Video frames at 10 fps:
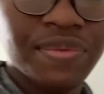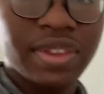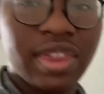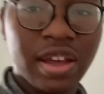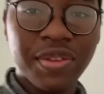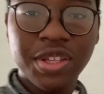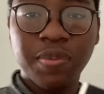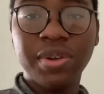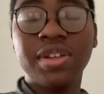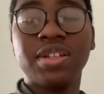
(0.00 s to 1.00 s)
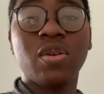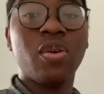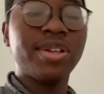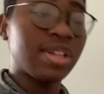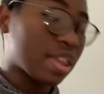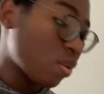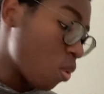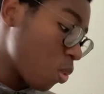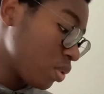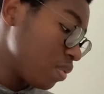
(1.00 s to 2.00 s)
Now this book is like the
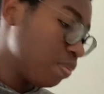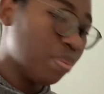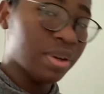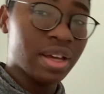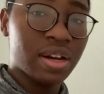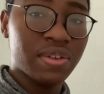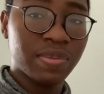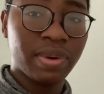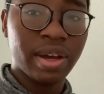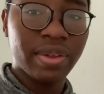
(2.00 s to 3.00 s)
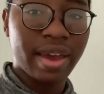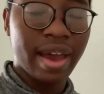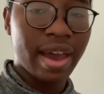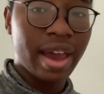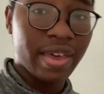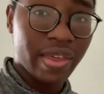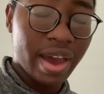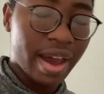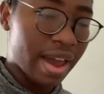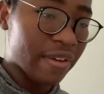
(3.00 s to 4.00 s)
only book out of this pile that
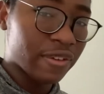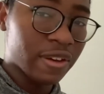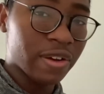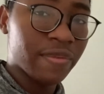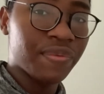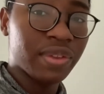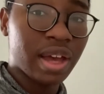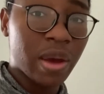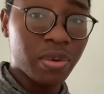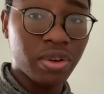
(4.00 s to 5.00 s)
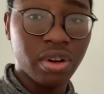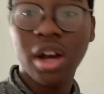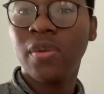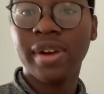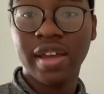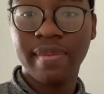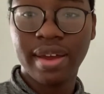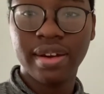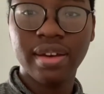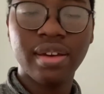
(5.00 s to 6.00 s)
I have here that I would not recommend,